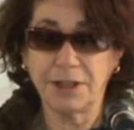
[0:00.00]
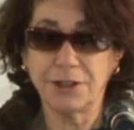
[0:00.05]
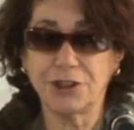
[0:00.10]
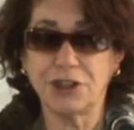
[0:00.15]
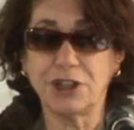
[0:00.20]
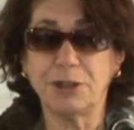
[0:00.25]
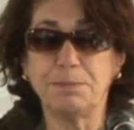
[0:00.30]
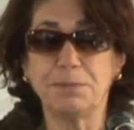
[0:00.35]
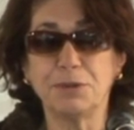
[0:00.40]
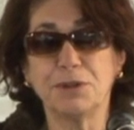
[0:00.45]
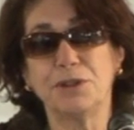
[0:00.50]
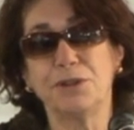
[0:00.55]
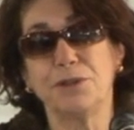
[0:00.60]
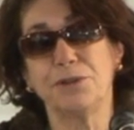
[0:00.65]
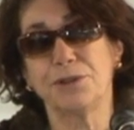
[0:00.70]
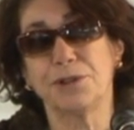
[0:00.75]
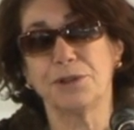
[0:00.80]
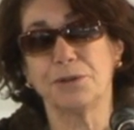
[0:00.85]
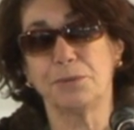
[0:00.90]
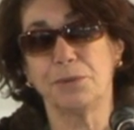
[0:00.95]
she
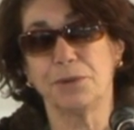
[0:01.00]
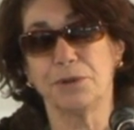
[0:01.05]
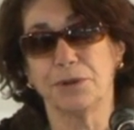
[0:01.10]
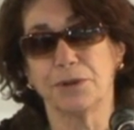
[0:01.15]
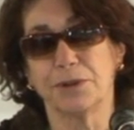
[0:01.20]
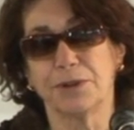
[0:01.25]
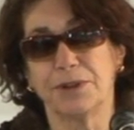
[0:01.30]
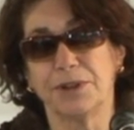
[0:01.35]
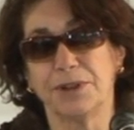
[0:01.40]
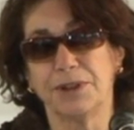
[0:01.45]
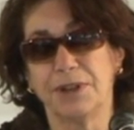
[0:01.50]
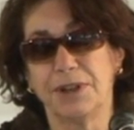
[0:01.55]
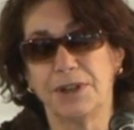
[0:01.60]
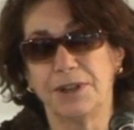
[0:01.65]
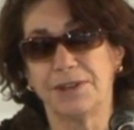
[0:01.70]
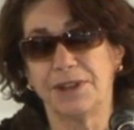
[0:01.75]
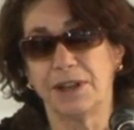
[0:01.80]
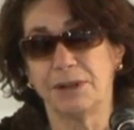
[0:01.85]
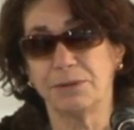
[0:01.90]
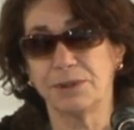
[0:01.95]
produced a work
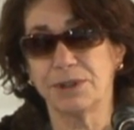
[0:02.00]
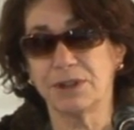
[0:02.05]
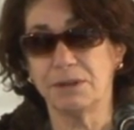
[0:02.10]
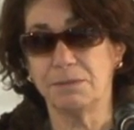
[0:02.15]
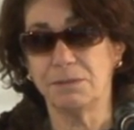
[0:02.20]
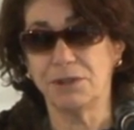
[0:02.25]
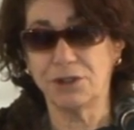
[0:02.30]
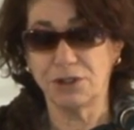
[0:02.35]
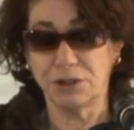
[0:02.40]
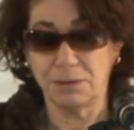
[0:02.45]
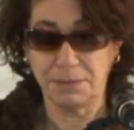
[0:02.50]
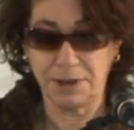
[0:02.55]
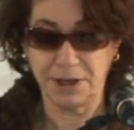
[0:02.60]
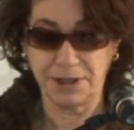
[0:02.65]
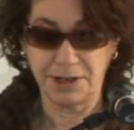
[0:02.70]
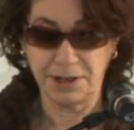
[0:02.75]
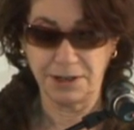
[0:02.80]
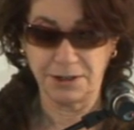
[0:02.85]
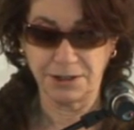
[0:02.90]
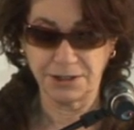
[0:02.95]
that was commissioned by
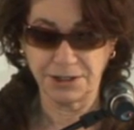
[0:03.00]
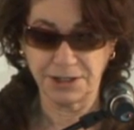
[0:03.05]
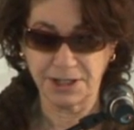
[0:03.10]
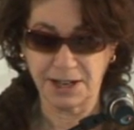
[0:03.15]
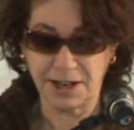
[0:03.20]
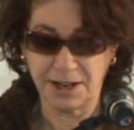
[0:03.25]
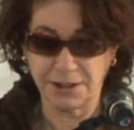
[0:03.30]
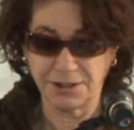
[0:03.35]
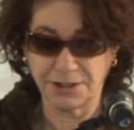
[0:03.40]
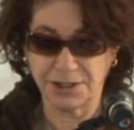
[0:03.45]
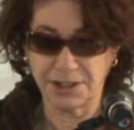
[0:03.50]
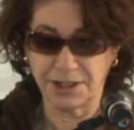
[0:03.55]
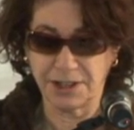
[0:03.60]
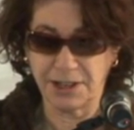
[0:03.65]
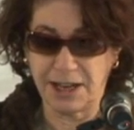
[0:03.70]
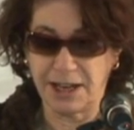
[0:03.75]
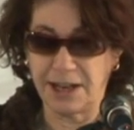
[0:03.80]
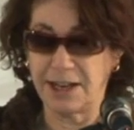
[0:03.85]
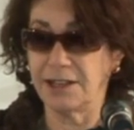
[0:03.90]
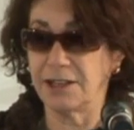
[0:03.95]
the Arts
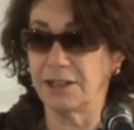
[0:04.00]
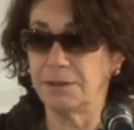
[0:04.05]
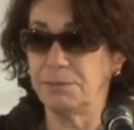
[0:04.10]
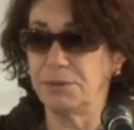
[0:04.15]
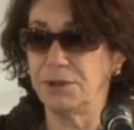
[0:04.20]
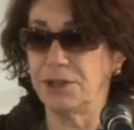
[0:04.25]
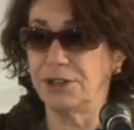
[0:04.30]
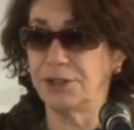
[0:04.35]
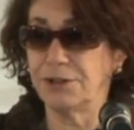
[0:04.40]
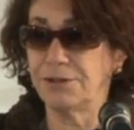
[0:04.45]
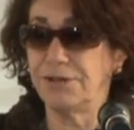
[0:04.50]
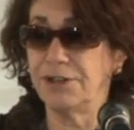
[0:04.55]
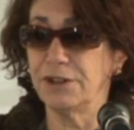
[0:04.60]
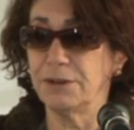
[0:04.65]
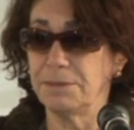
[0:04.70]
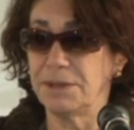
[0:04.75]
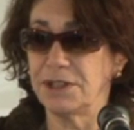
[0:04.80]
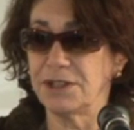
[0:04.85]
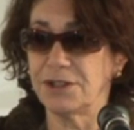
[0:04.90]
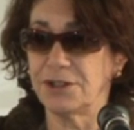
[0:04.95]
Council and the British
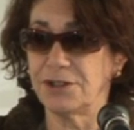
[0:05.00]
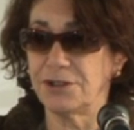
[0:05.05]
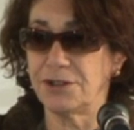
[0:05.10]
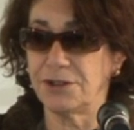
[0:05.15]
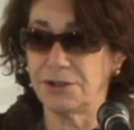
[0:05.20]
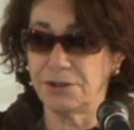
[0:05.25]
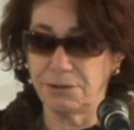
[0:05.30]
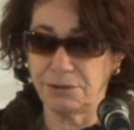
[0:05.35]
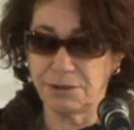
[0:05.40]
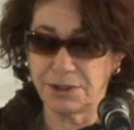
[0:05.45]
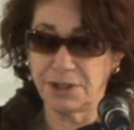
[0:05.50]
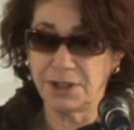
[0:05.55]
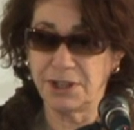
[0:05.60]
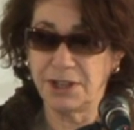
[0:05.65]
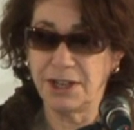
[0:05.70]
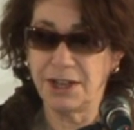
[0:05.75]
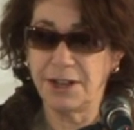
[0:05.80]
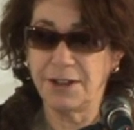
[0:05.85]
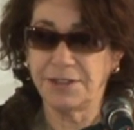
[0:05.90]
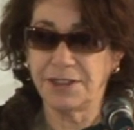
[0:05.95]
Film Institute
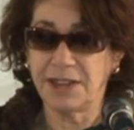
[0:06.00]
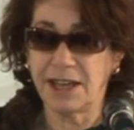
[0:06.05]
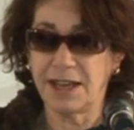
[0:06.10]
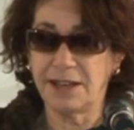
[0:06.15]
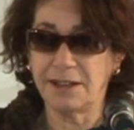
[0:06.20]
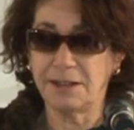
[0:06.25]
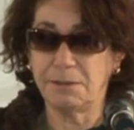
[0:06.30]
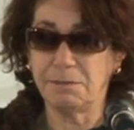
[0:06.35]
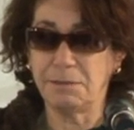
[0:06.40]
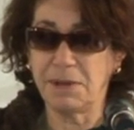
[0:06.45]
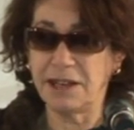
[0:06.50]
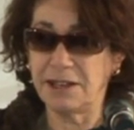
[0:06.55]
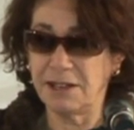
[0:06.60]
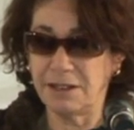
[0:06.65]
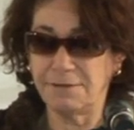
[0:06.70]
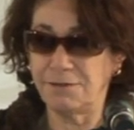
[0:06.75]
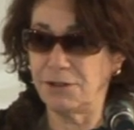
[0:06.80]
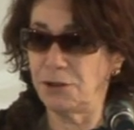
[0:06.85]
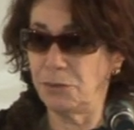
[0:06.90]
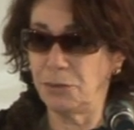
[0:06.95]
that
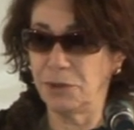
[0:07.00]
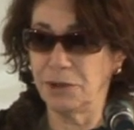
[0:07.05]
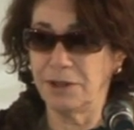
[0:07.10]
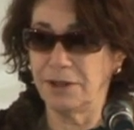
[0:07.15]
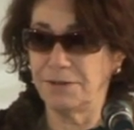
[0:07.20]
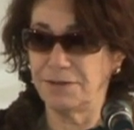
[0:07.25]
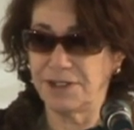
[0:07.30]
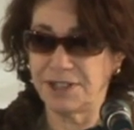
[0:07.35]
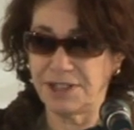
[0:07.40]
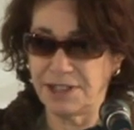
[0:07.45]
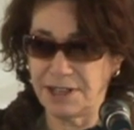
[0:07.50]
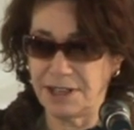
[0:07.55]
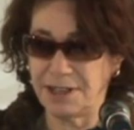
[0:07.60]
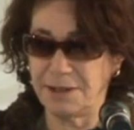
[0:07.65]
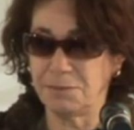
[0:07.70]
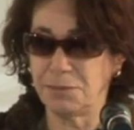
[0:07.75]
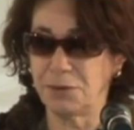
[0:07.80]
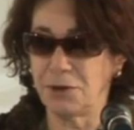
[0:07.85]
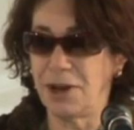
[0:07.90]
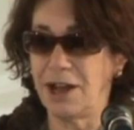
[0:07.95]
many of you will have
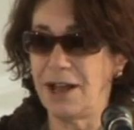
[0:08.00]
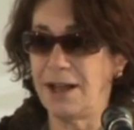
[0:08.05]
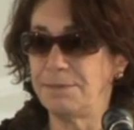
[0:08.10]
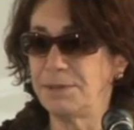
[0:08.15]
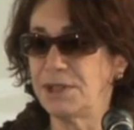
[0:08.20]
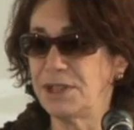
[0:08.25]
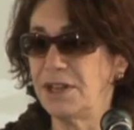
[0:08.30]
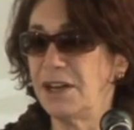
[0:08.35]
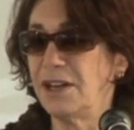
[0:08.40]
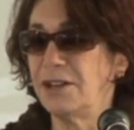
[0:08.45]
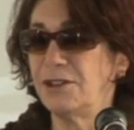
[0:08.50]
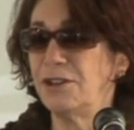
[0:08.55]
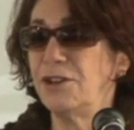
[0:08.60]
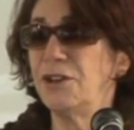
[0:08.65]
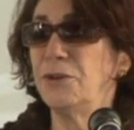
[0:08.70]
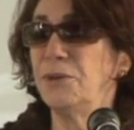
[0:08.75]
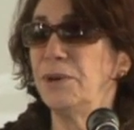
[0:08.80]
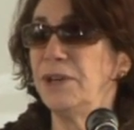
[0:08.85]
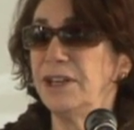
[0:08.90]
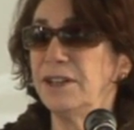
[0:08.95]
seen, perhaps not
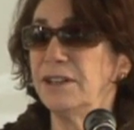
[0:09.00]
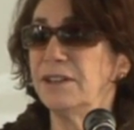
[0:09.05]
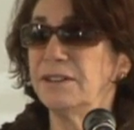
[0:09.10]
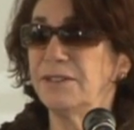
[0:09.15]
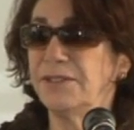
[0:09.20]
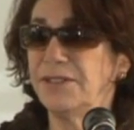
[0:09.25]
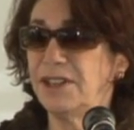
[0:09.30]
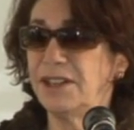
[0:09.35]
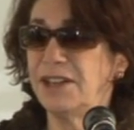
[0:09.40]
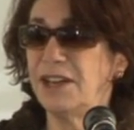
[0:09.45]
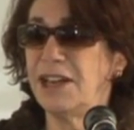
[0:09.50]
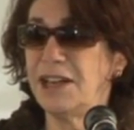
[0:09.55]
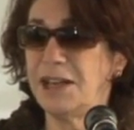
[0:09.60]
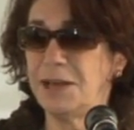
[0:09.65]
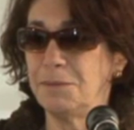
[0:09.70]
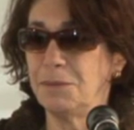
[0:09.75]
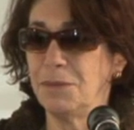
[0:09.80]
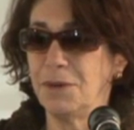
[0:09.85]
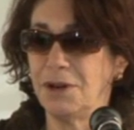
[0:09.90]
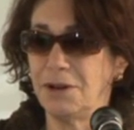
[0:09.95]
knowing the
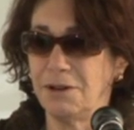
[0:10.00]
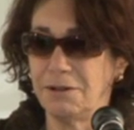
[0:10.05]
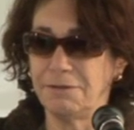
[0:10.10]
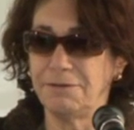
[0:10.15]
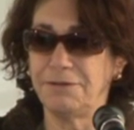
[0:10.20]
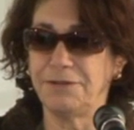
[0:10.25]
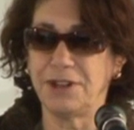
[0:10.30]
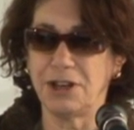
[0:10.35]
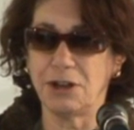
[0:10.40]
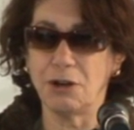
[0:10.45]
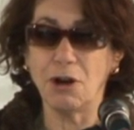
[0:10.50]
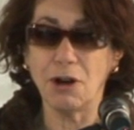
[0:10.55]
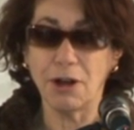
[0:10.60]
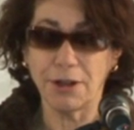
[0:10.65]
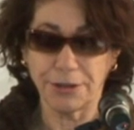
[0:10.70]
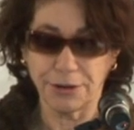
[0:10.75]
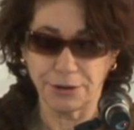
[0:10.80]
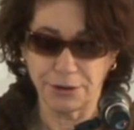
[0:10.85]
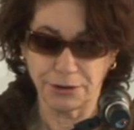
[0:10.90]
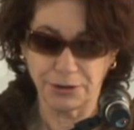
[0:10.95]
name of the
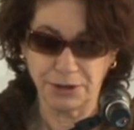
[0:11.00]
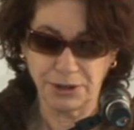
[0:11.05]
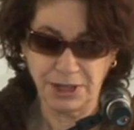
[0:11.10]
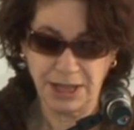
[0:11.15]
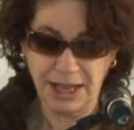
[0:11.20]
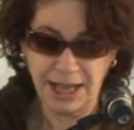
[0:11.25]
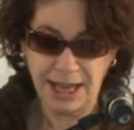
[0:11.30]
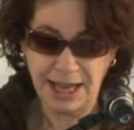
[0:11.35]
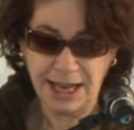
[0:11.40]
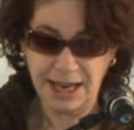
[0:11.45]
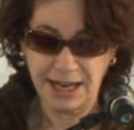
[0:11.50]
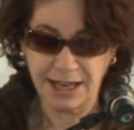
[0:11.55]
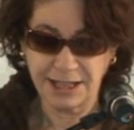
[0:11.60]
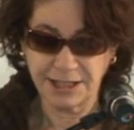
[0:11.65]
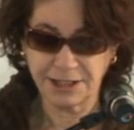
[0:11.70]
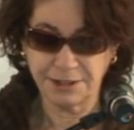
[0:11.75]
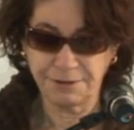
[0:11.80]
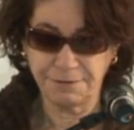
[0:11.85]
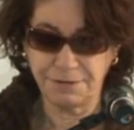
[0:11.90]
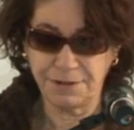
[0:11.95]
author.
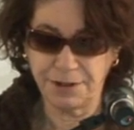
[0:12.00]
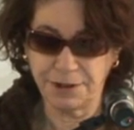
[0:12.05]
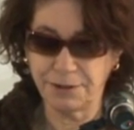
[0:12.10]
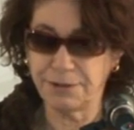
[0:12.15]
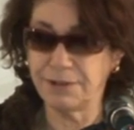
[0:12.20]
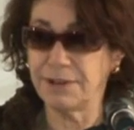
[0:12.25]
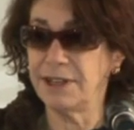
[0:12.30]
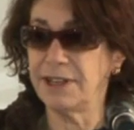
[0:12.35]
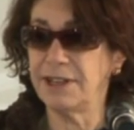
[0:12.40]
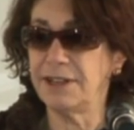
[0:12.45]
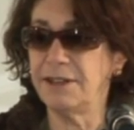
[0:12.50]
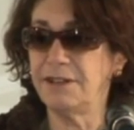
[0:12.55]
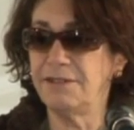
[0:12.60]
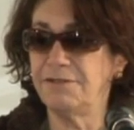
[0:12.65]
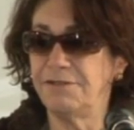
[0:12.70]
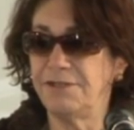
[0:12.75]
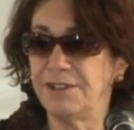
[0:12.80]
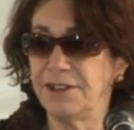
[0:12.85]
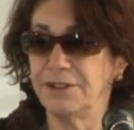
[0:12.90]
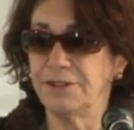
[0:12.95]
It's a very,
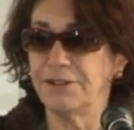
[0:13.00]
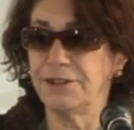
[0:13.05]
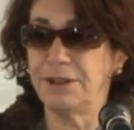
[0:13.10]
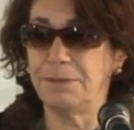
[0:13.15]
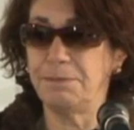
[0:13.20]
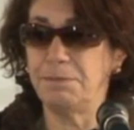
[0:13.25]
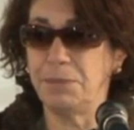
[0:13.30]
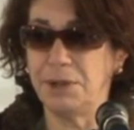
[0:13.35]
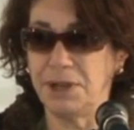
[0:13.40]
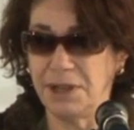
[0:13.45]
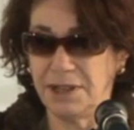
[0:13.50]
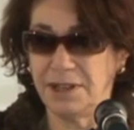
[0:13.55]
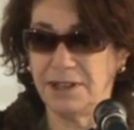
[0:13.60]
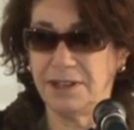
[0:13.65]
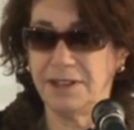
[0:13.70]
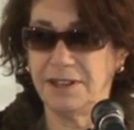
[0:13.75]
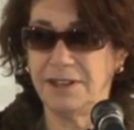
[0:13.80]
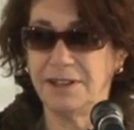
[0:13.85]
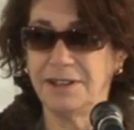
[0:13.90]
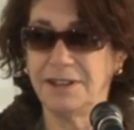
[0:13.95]
very
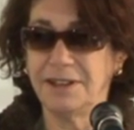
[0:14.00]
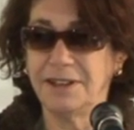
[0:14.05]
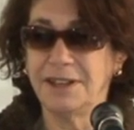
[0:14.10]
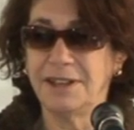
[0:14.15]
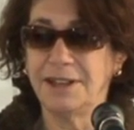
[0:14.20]
big